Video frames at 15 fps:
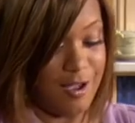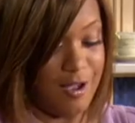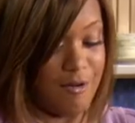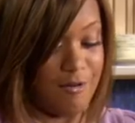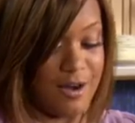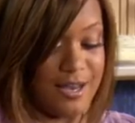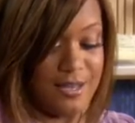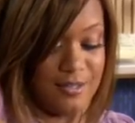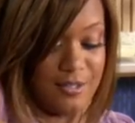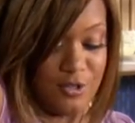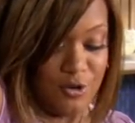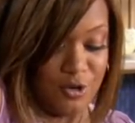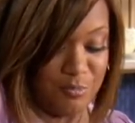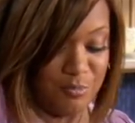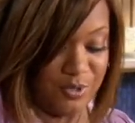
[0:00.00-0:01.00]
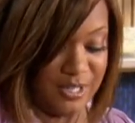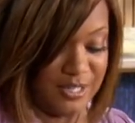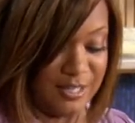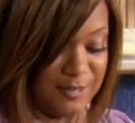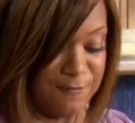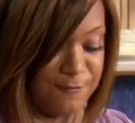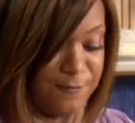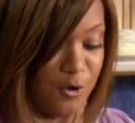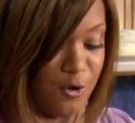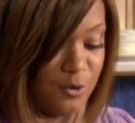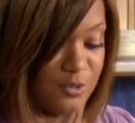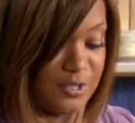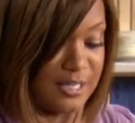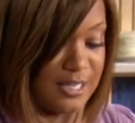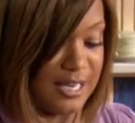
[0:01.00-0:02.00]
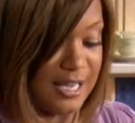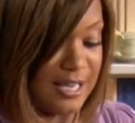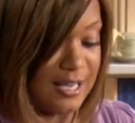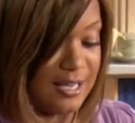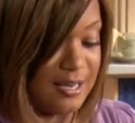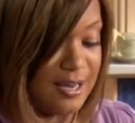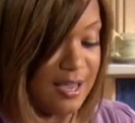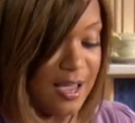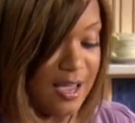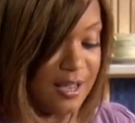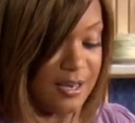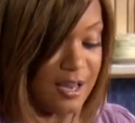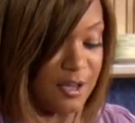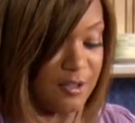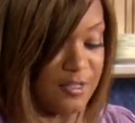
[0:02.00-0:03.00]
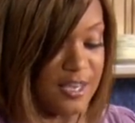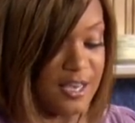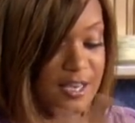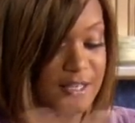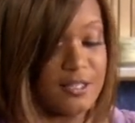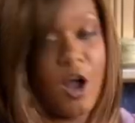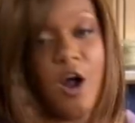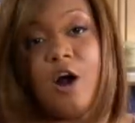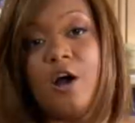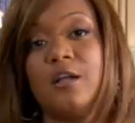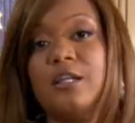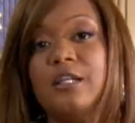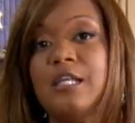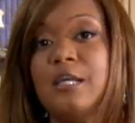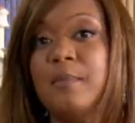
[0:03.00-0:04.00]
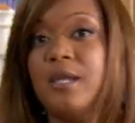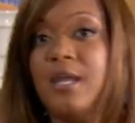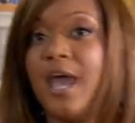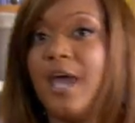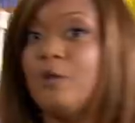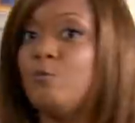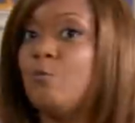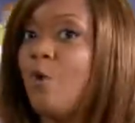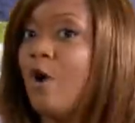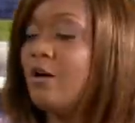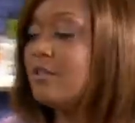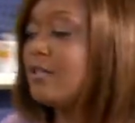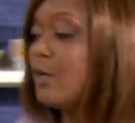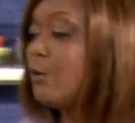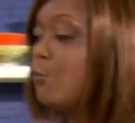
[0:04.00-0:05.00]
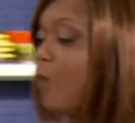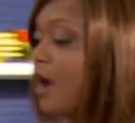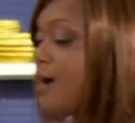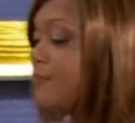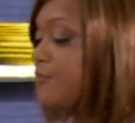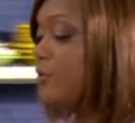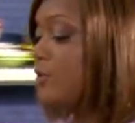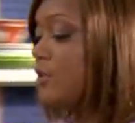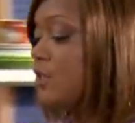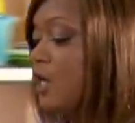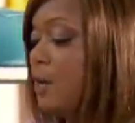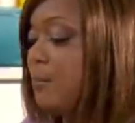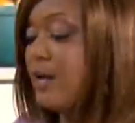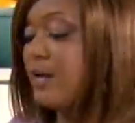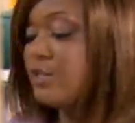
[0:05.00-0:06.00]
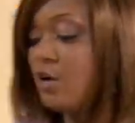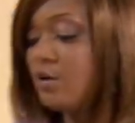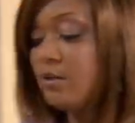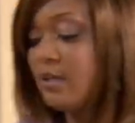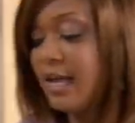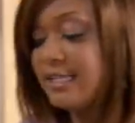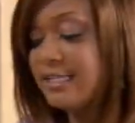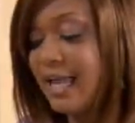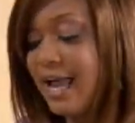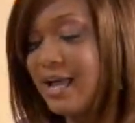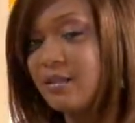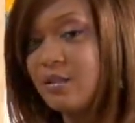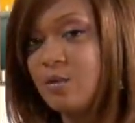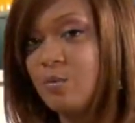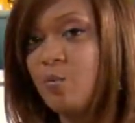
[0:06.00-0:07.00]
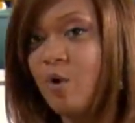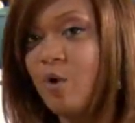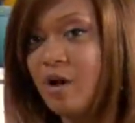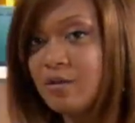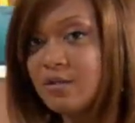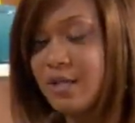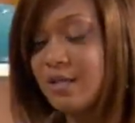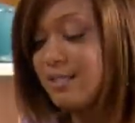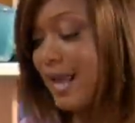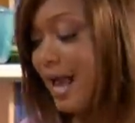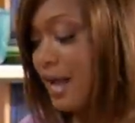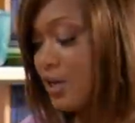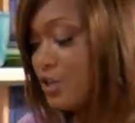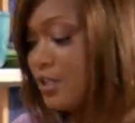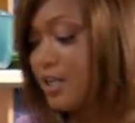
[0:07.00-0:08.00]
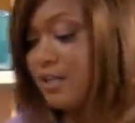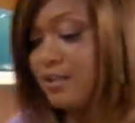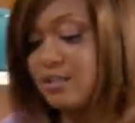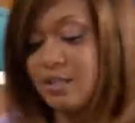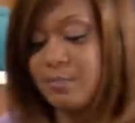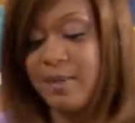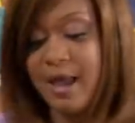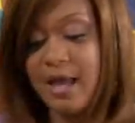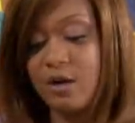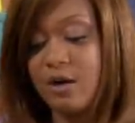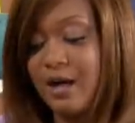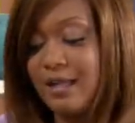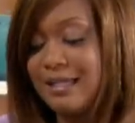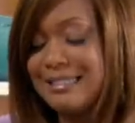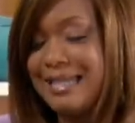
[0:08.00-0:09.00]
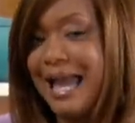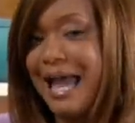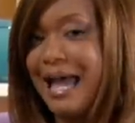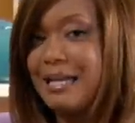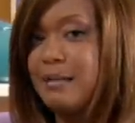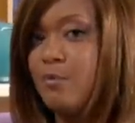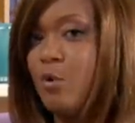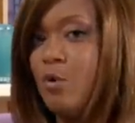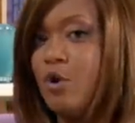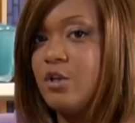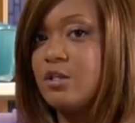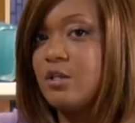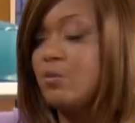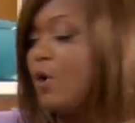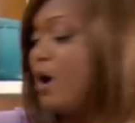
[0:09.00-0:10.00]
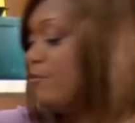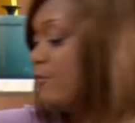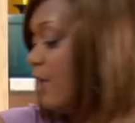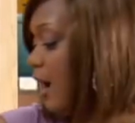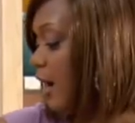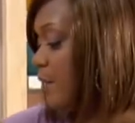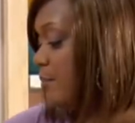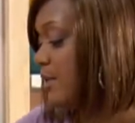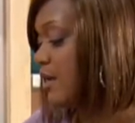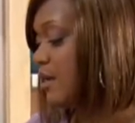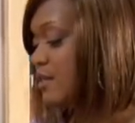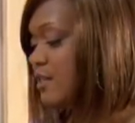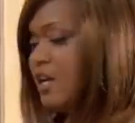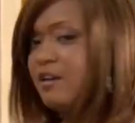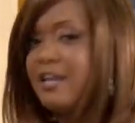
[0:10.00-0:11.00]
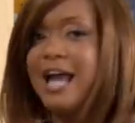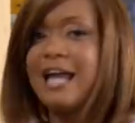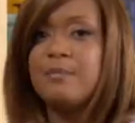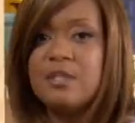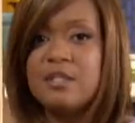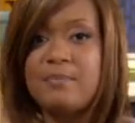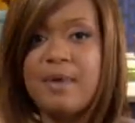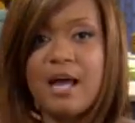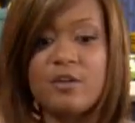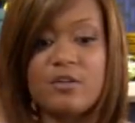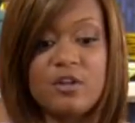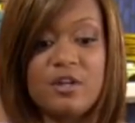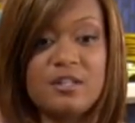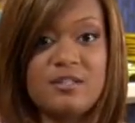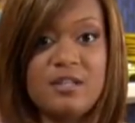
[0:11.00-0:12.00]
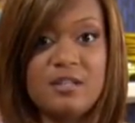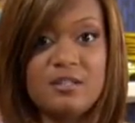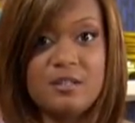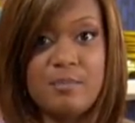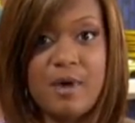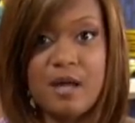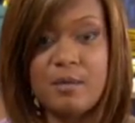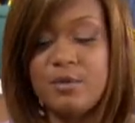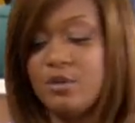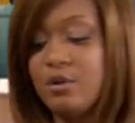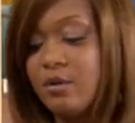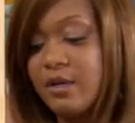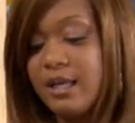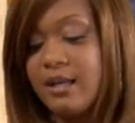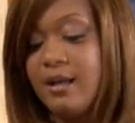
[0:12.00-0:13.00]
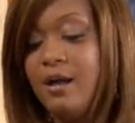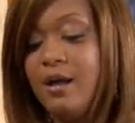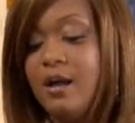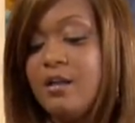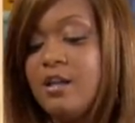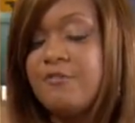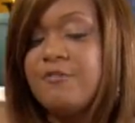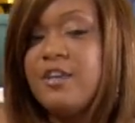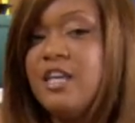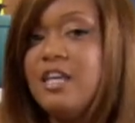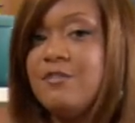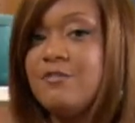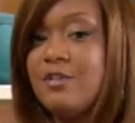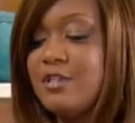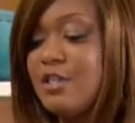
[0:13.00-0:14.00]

All right, so completely folded in. Now, these are lemon and walnut waffles, but I don't like to add the walnuts actually into the batter. I like to add them onto the waffle iron because if you add them to the batter, they're gonna sink to the bottom and you don't get enough even